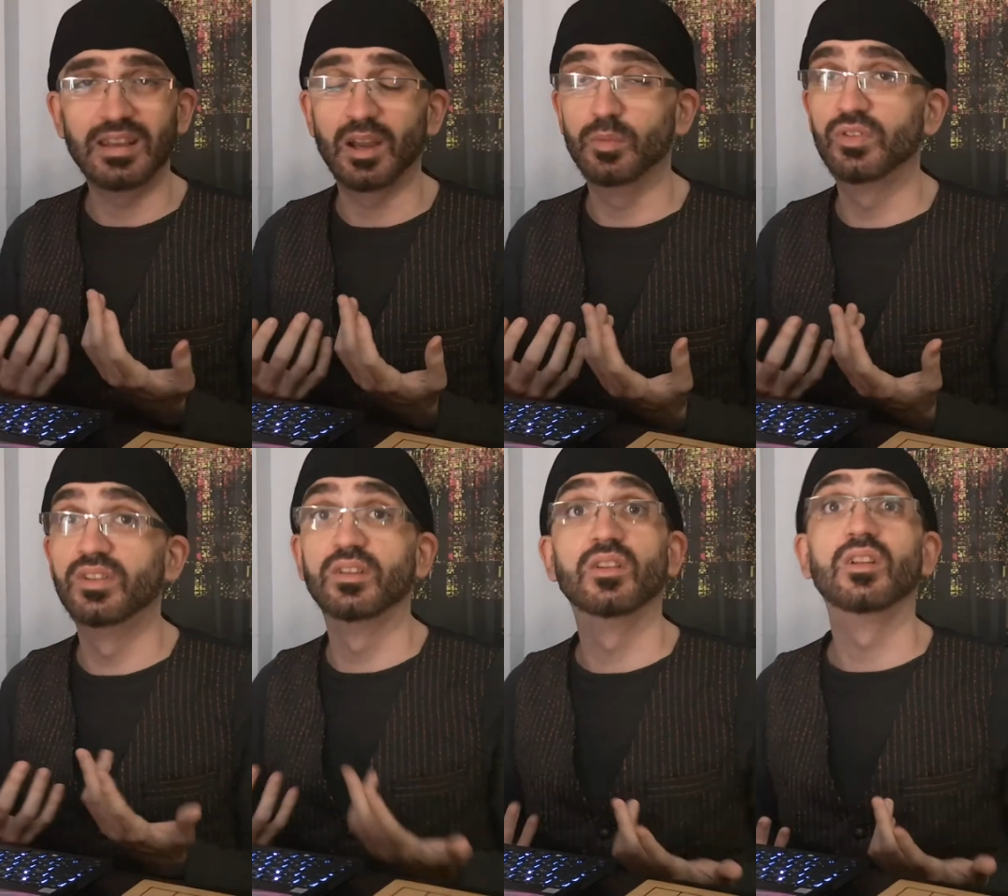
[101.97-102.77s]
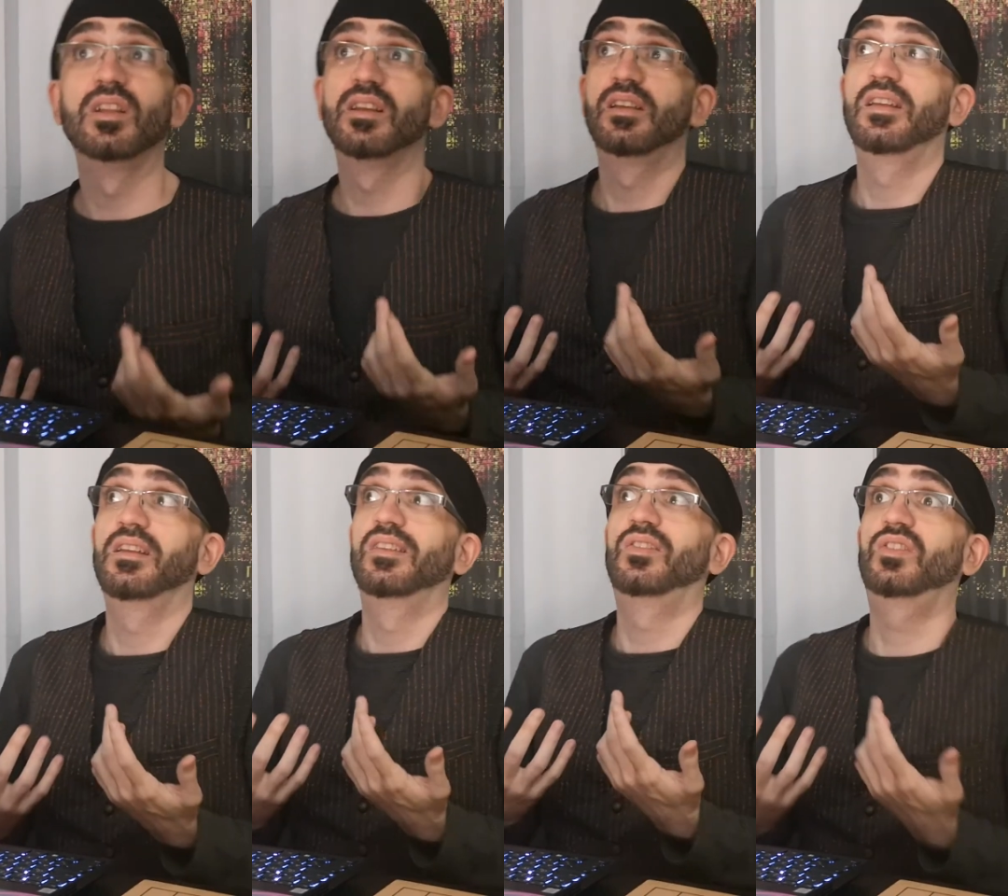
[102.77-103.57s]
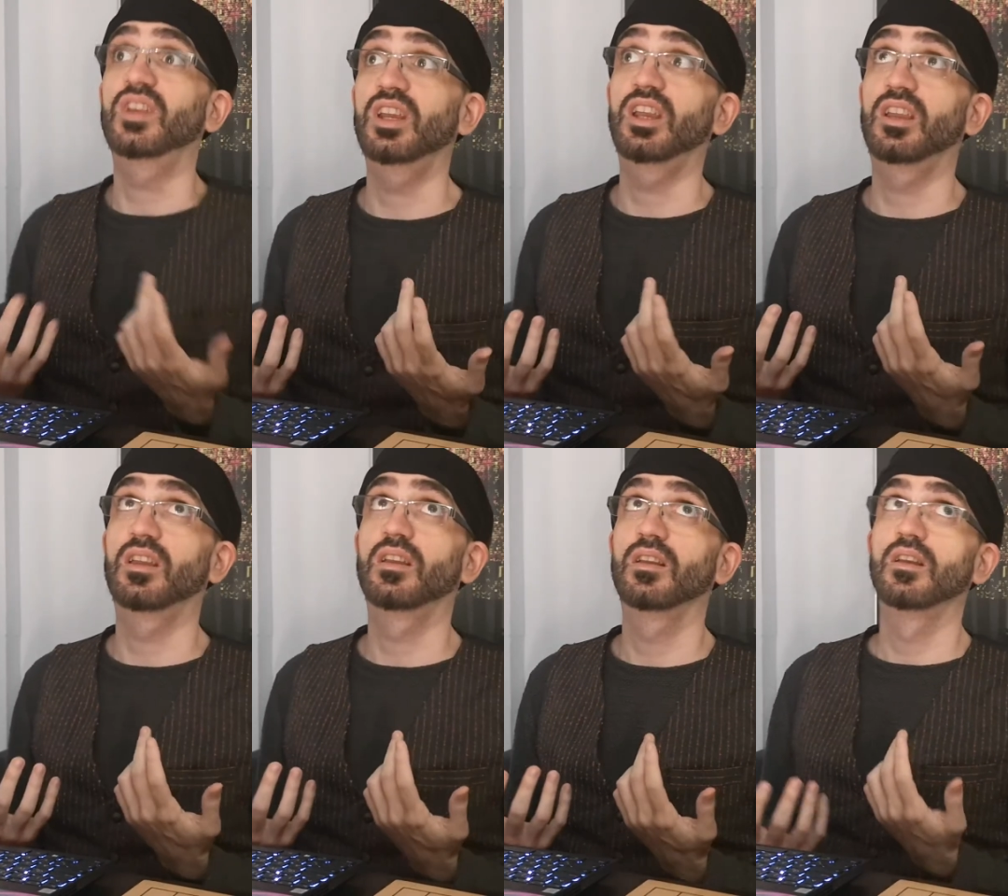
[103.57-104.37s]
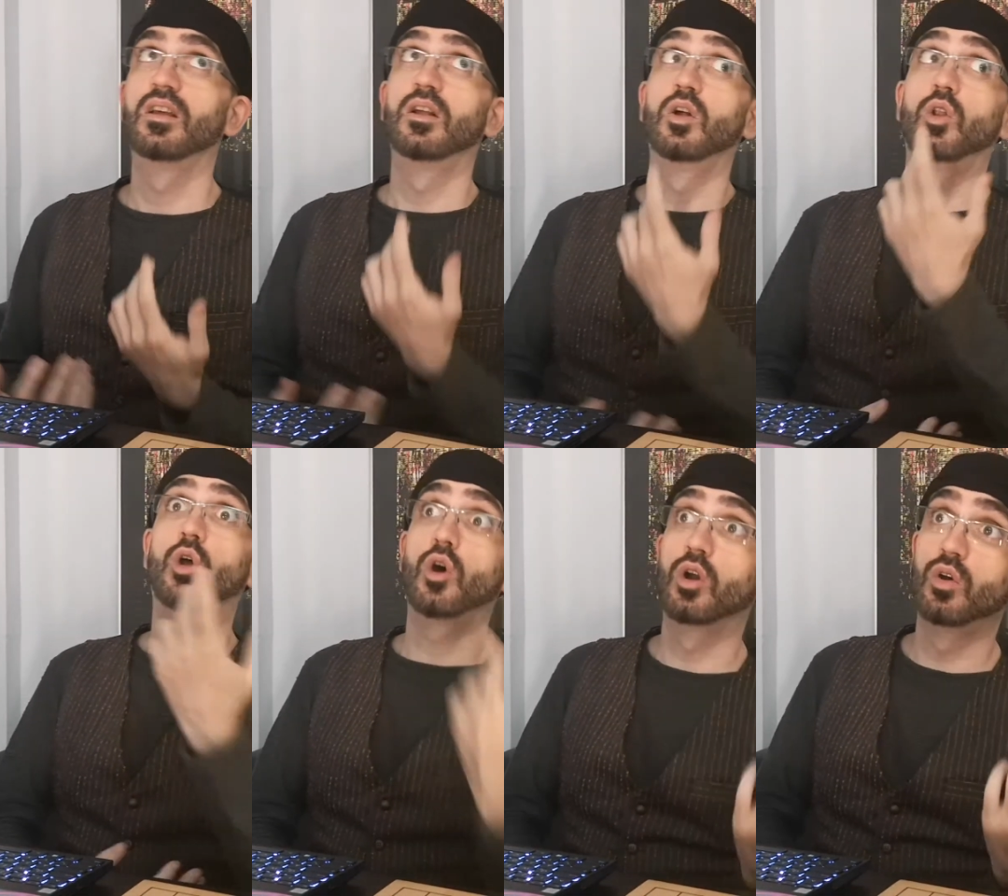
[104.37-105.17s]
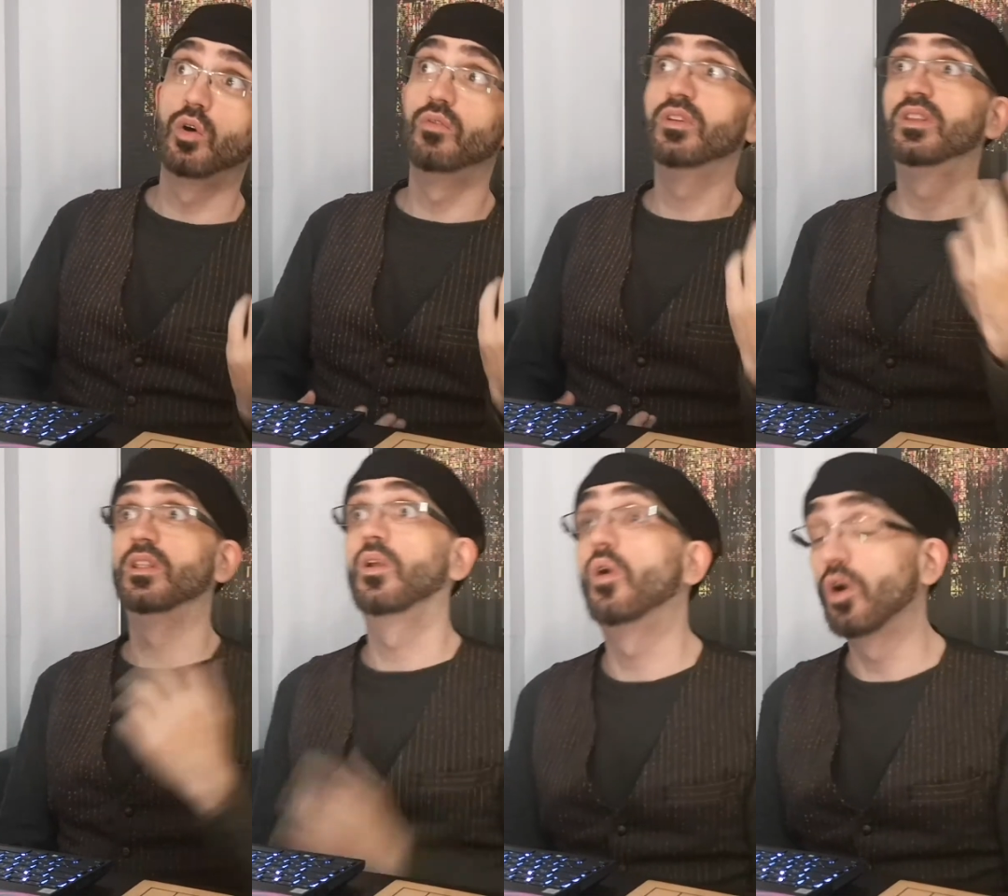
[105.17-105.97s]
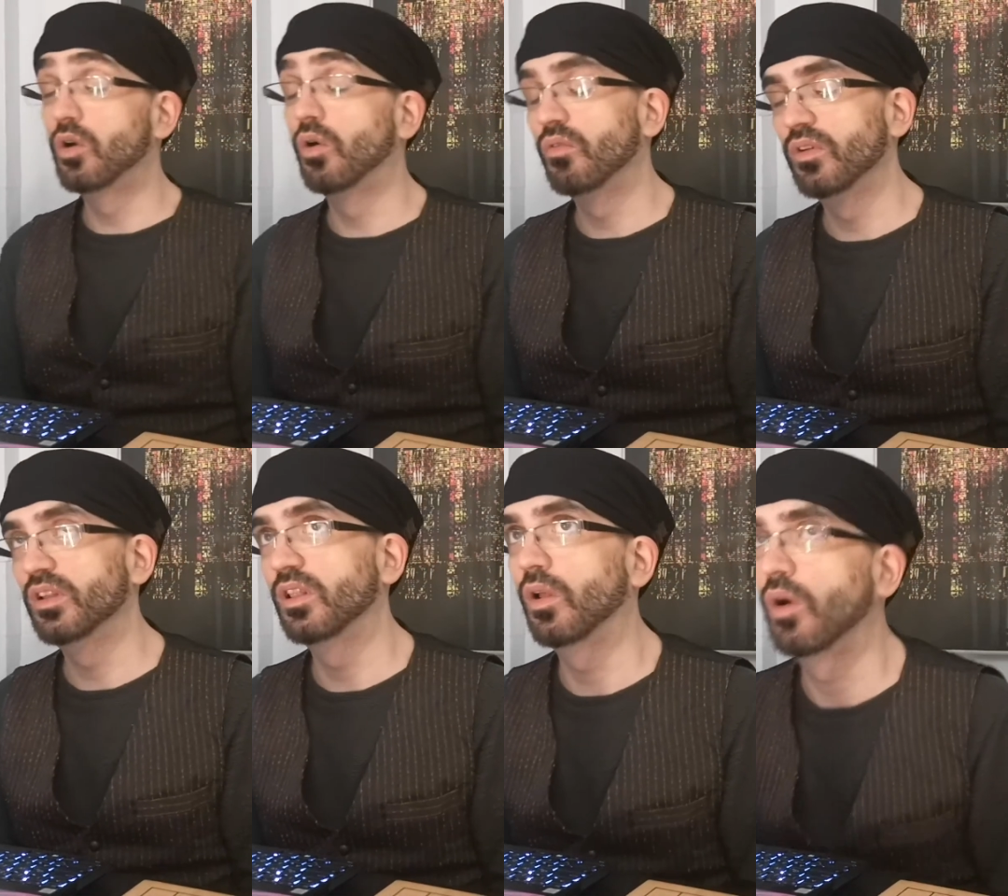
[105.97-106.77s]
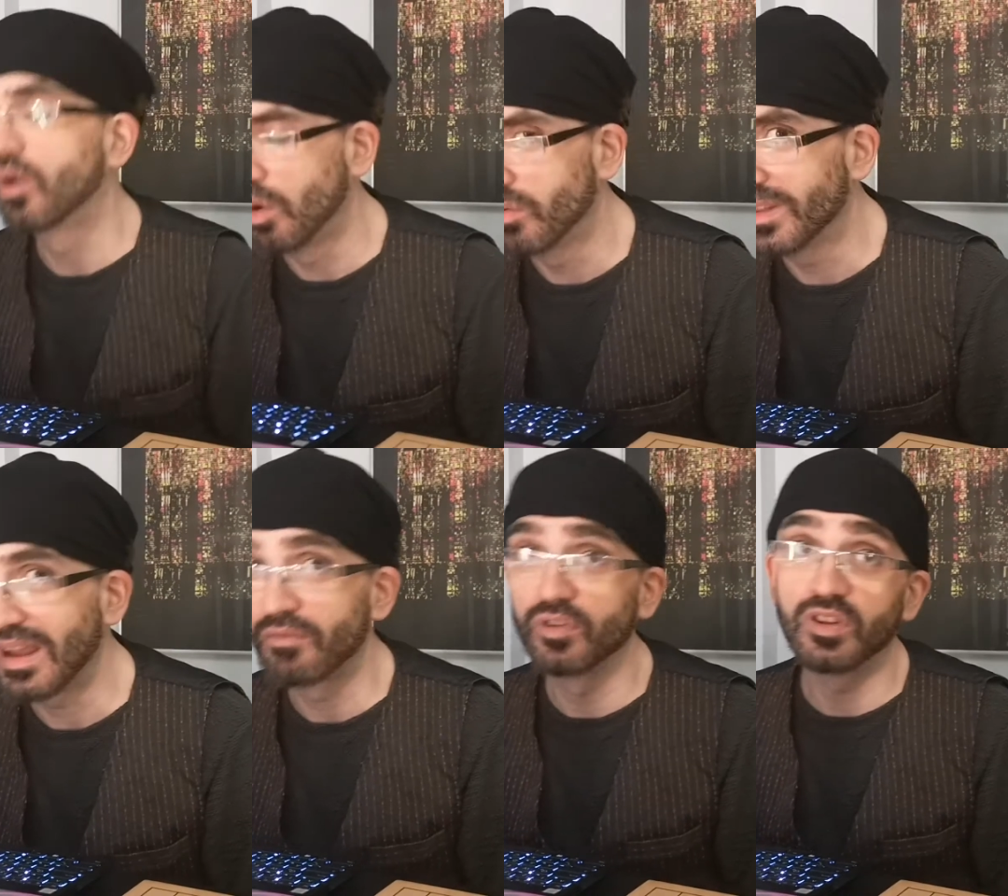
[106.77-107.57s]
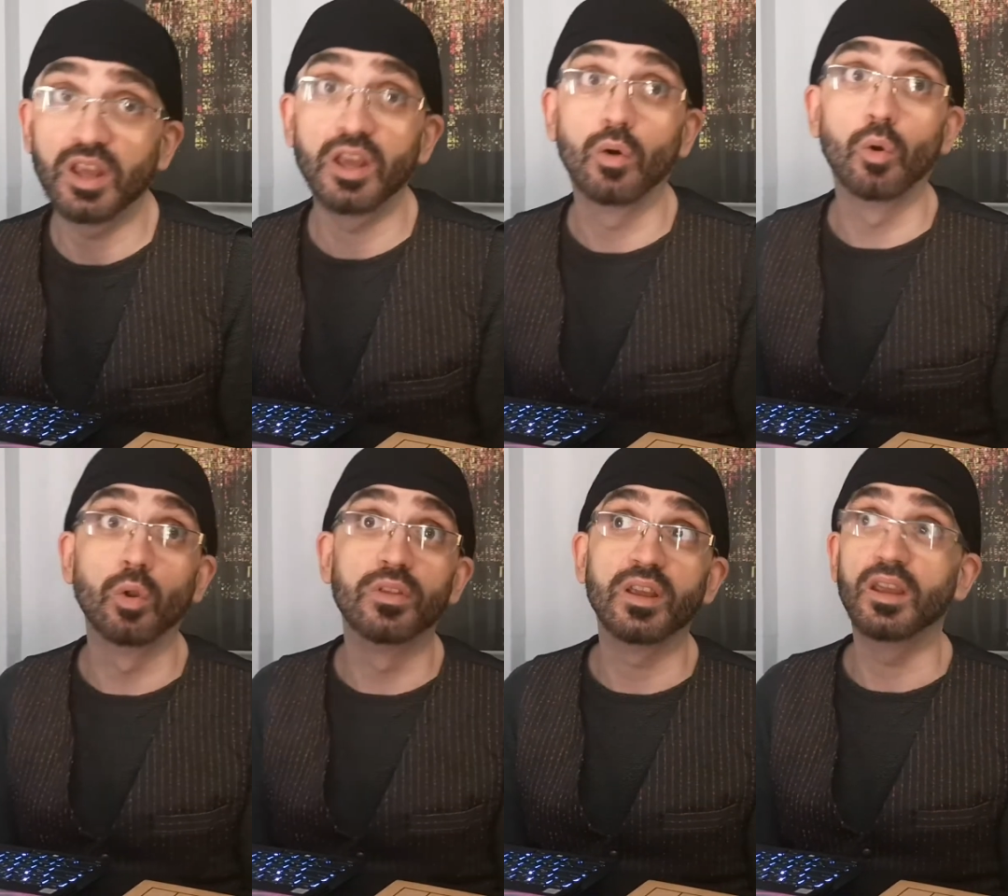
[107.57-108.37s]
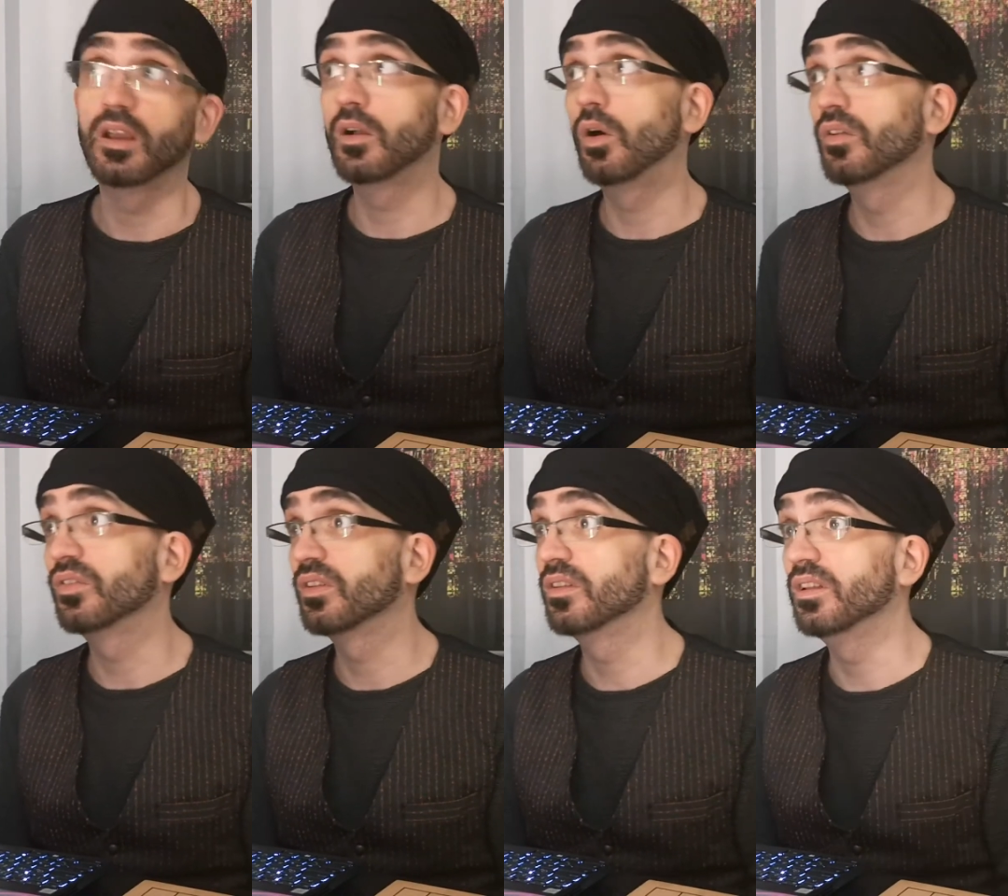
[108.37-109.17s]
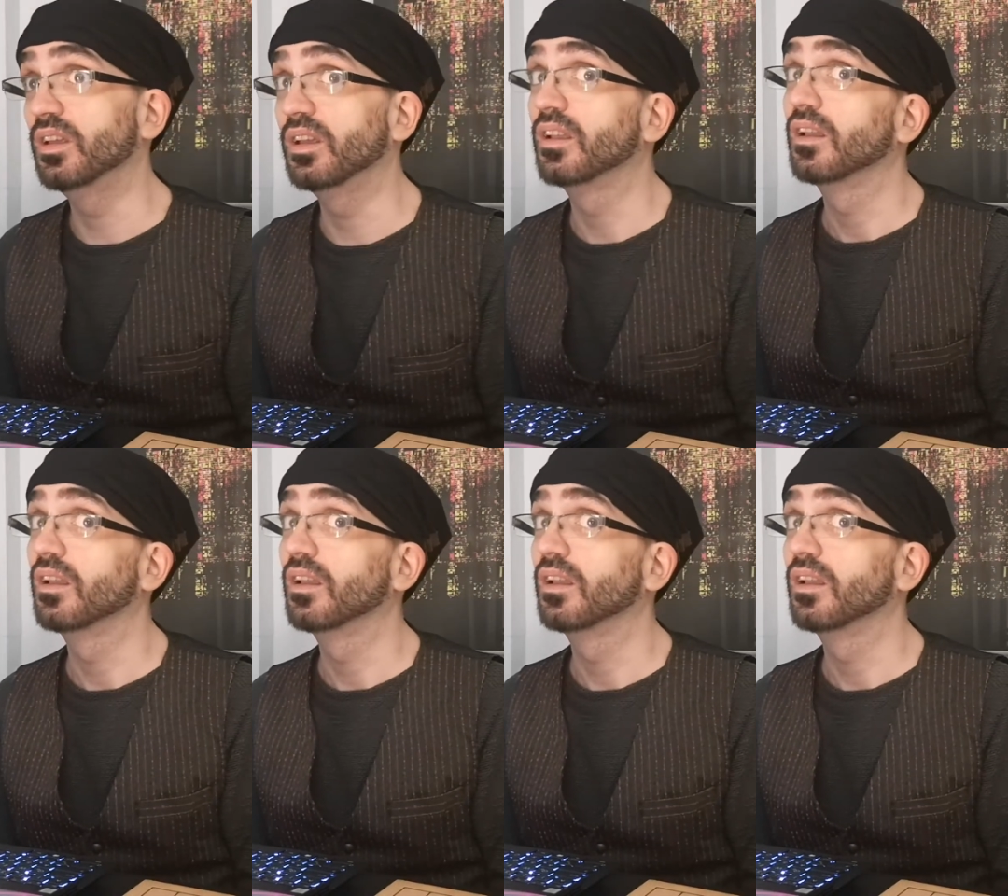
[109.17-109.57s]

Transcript: I'm still sick. Long COVID, every day, all day, constantly.